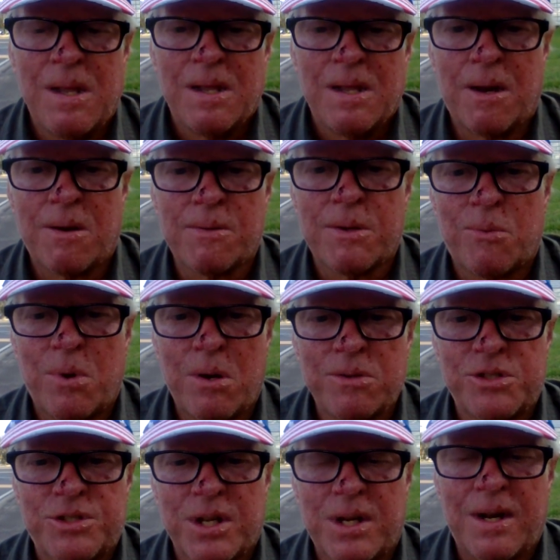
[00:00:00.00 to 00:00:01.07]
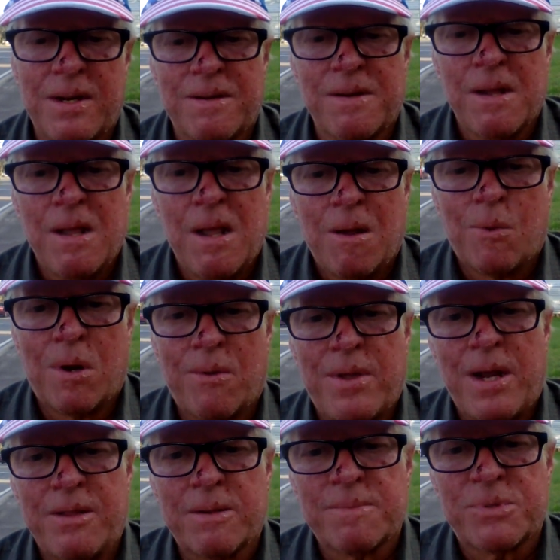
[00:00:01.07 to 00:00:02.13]
out on the roadside while
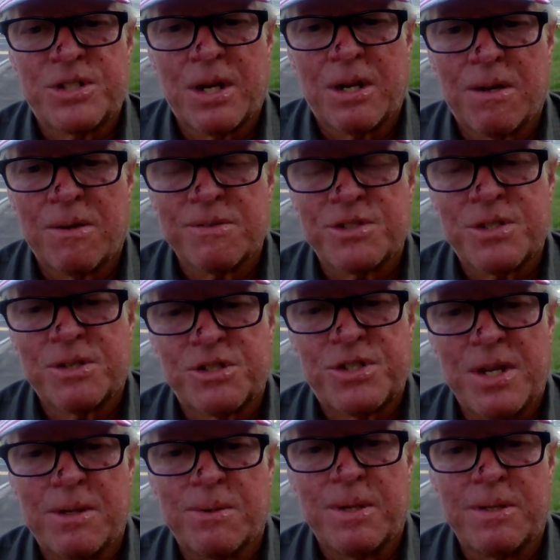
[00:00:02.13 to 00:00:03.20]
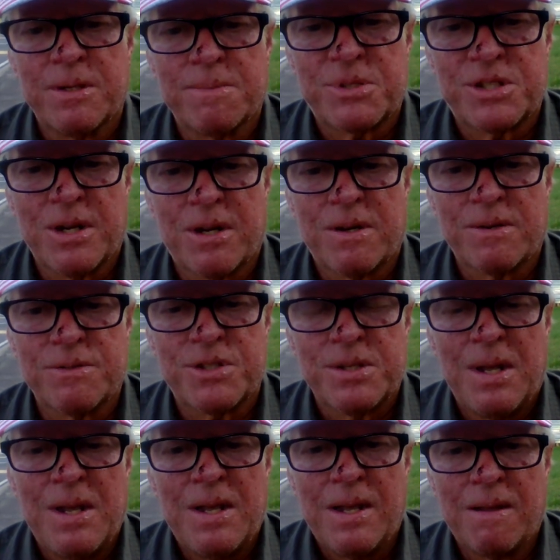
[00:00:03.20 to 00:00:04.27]
they themselves are secreting themselves
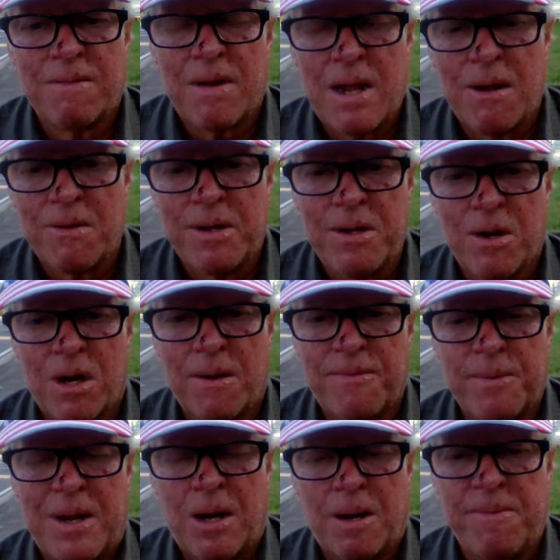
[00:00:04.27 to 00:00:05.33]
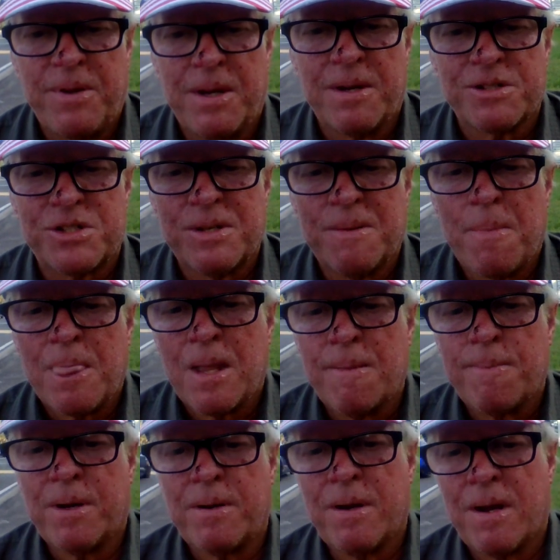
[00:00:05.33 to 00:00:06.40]
and loudly obvious
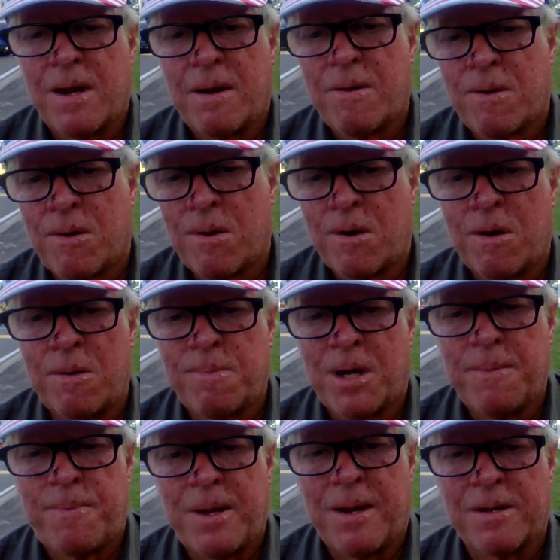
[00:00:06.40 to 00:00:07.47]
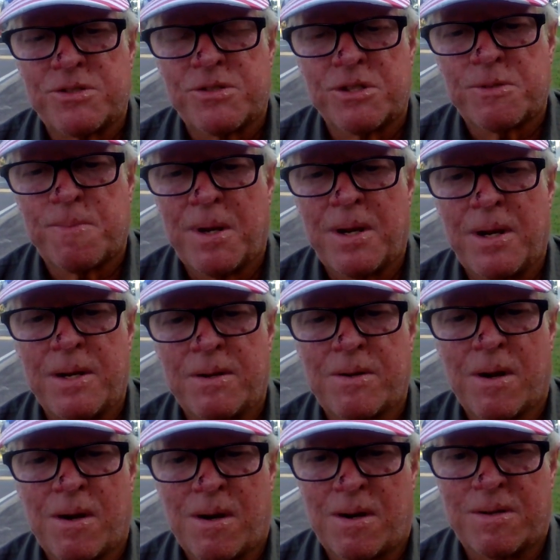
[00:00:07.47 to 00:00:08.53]
but not heard by passersby in
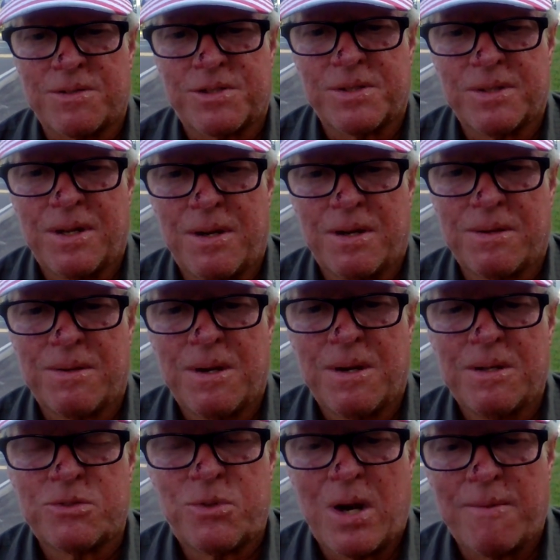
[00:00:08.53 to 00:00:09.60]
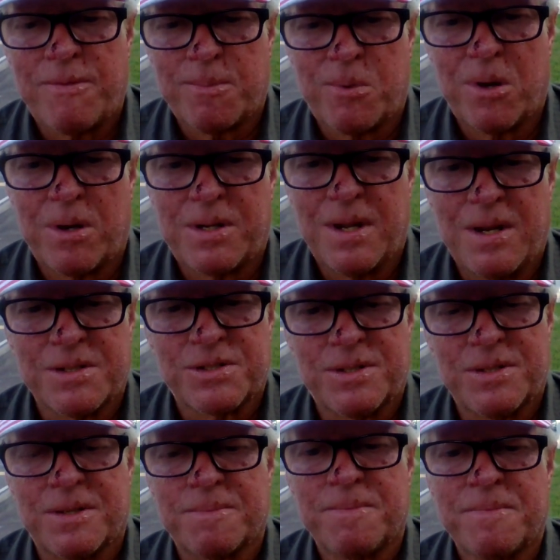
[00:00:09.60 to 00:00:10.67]
cars, you know, traffic broadcasting.